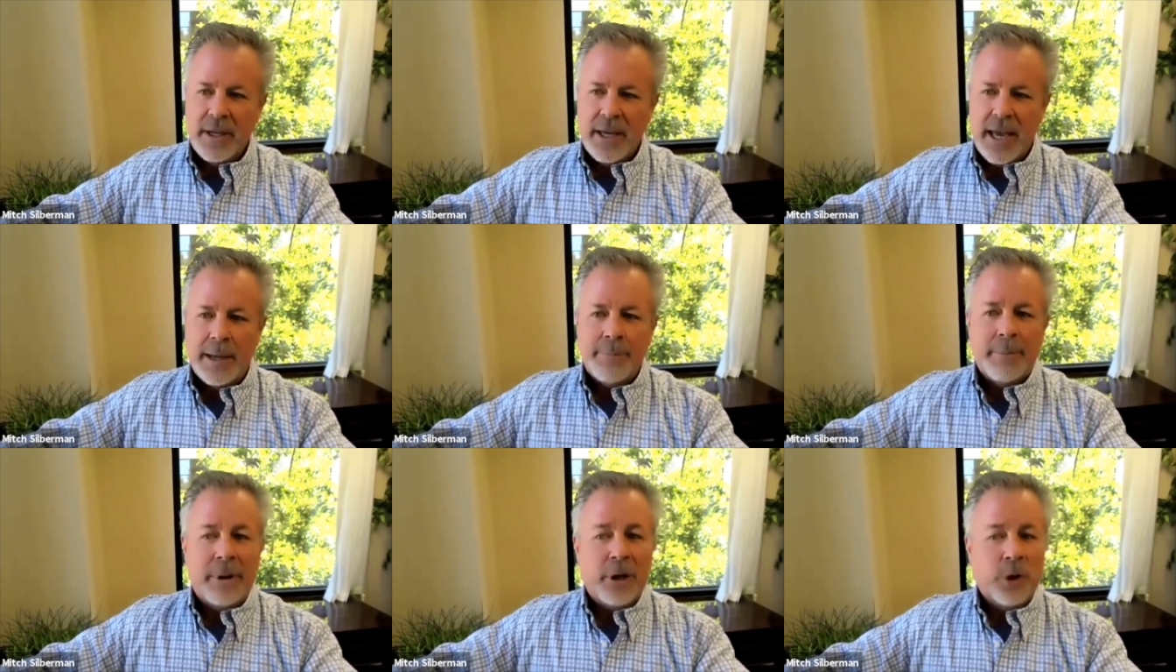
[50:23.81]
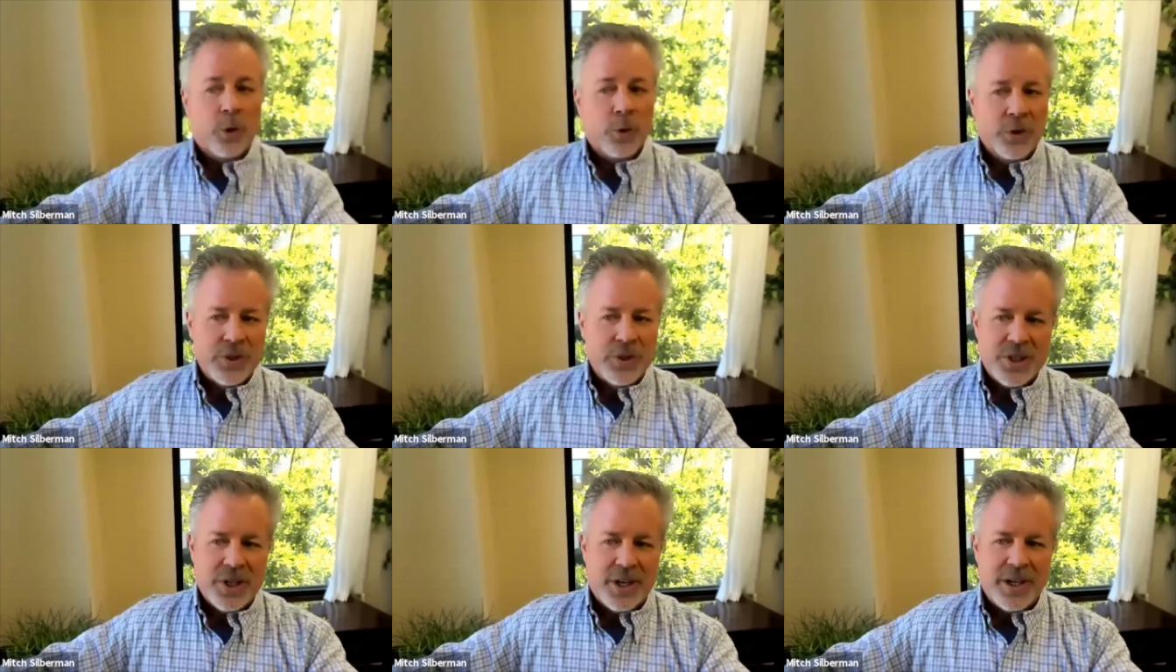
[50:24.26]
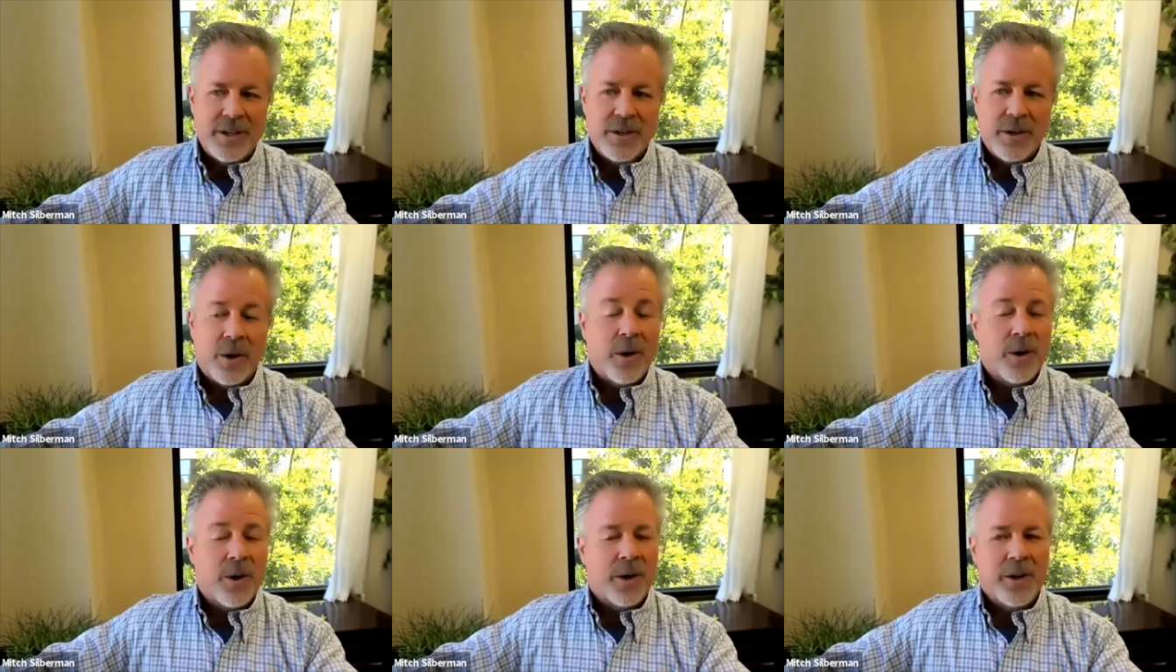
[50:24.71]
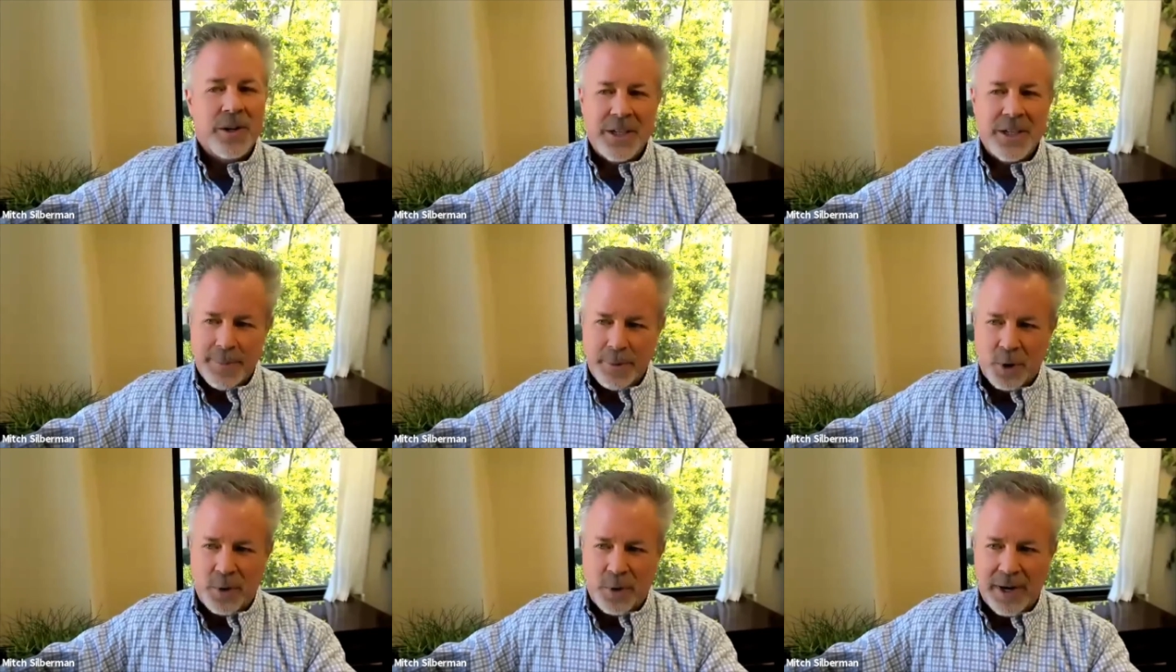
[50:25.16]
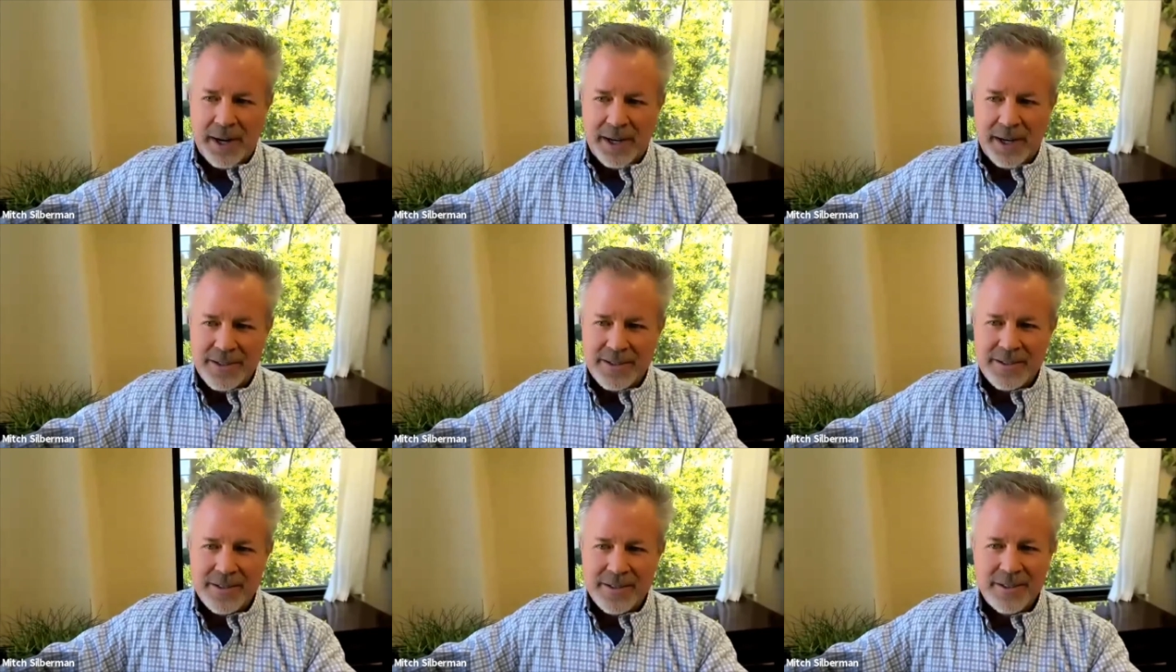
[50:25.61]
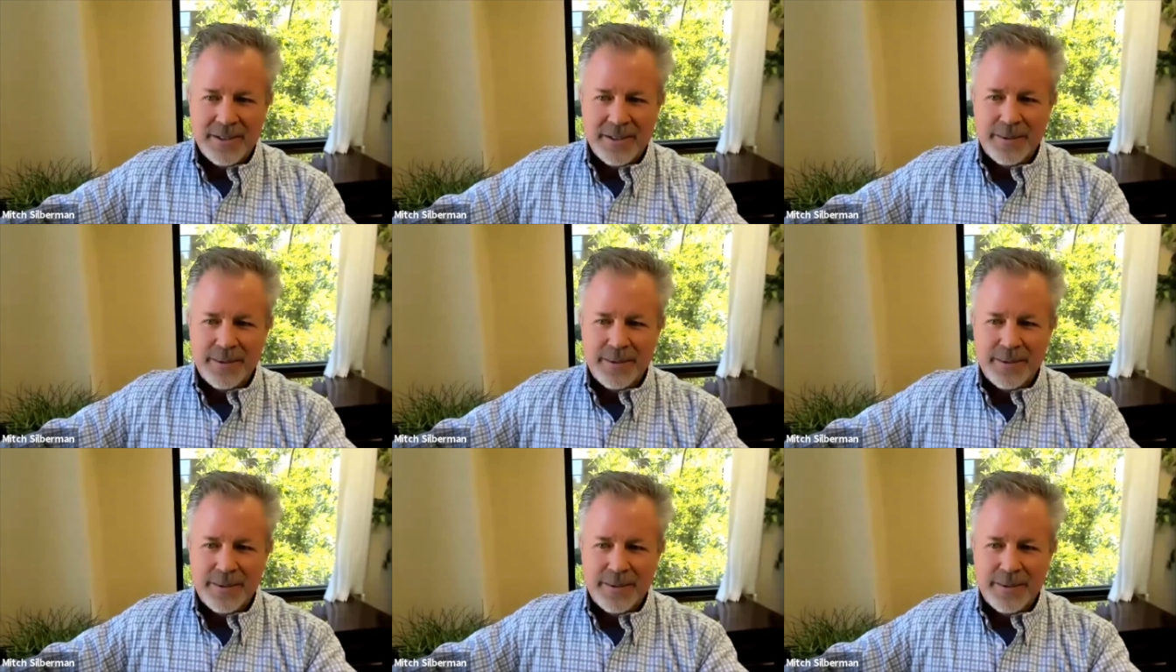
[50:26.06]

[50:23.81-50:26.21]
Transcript: and my oldest son are Democrats.